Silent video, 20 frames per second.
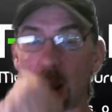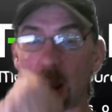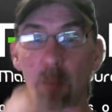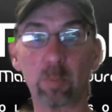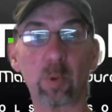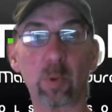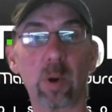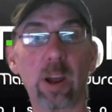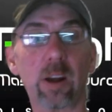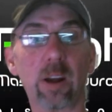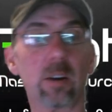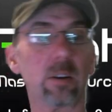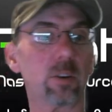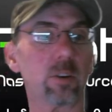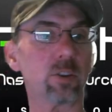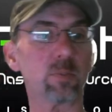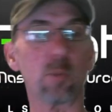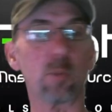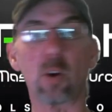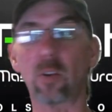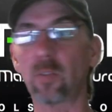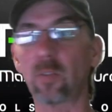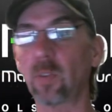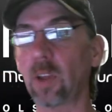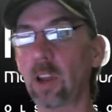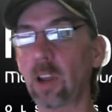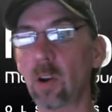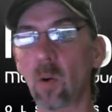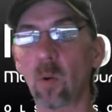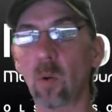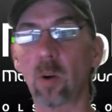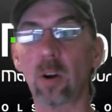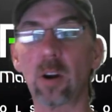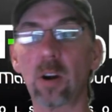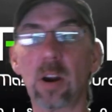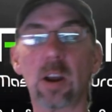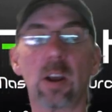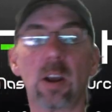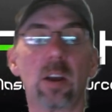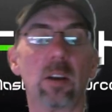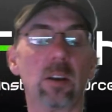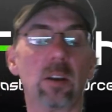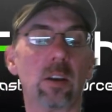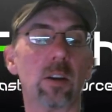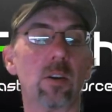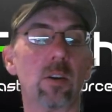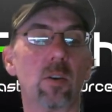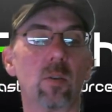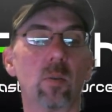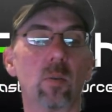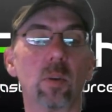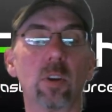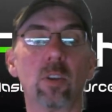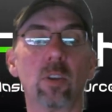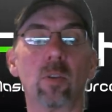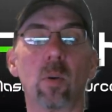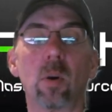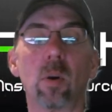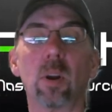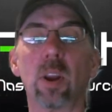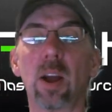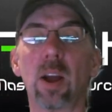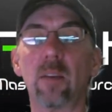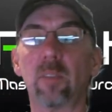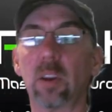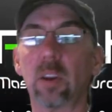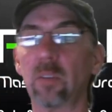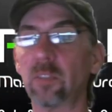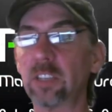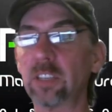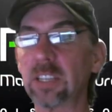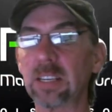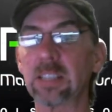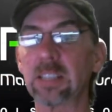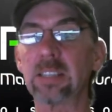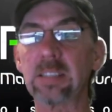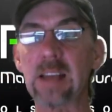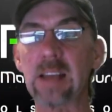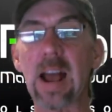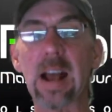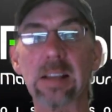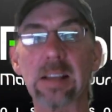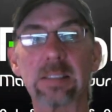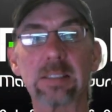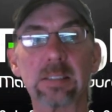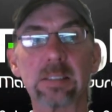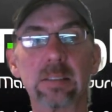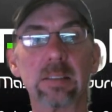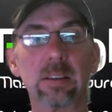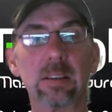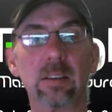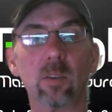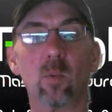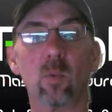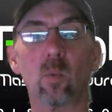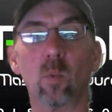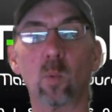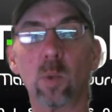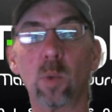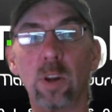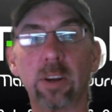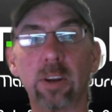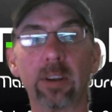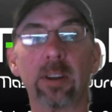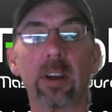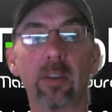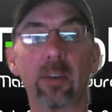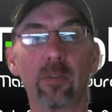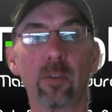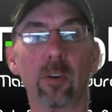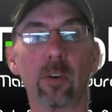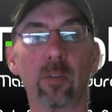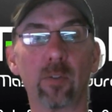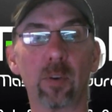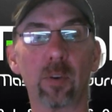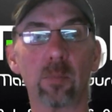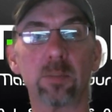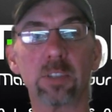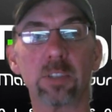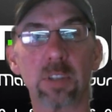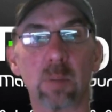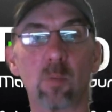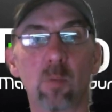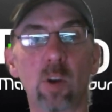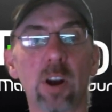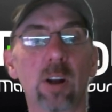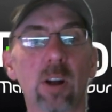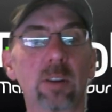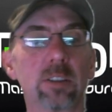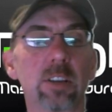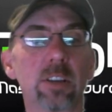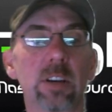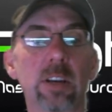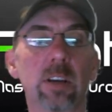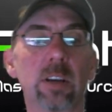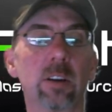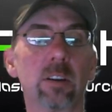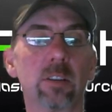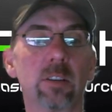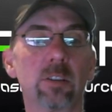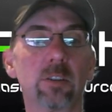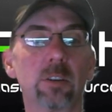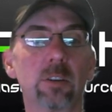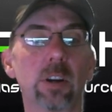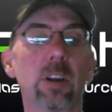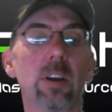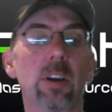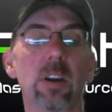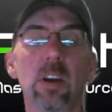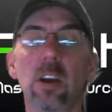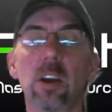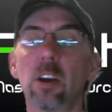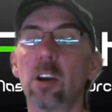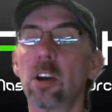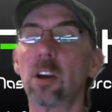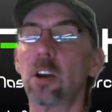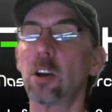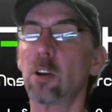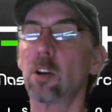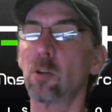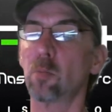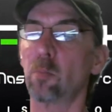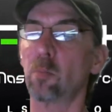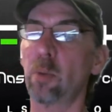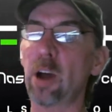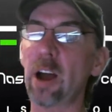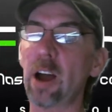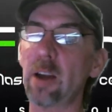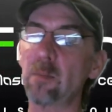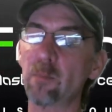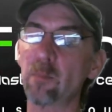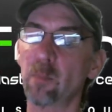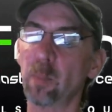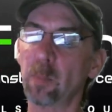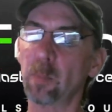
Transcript: operator, a small fleet owner. You know, your level of success will differ from someone else in the industry. But